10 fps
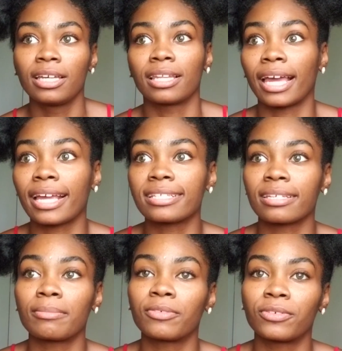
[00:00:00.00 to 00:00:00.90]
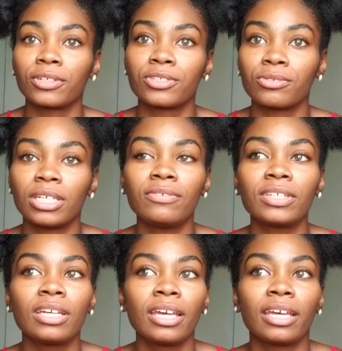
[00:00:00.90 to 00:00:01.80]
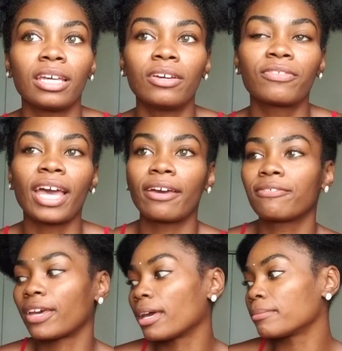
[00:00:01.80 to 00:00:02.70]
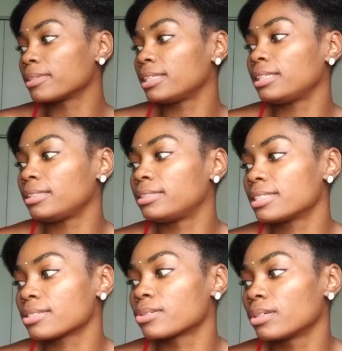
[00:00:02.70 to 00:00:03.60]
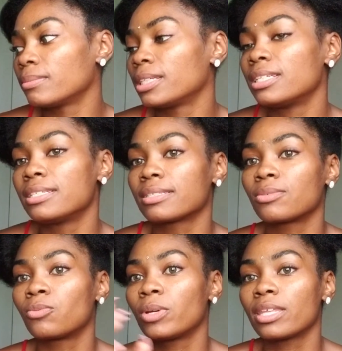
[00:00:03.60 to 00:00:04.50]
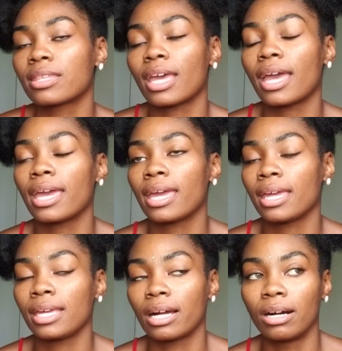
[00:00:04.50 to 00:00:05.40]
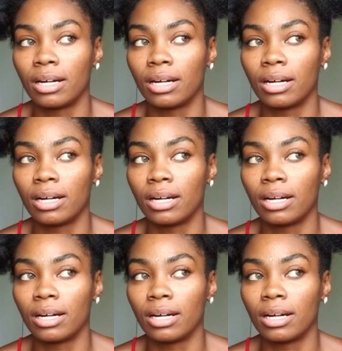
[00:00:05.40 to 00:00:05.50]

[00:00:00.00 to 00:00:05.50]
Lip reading: Like I said before too, even if that family disagreement isn't with a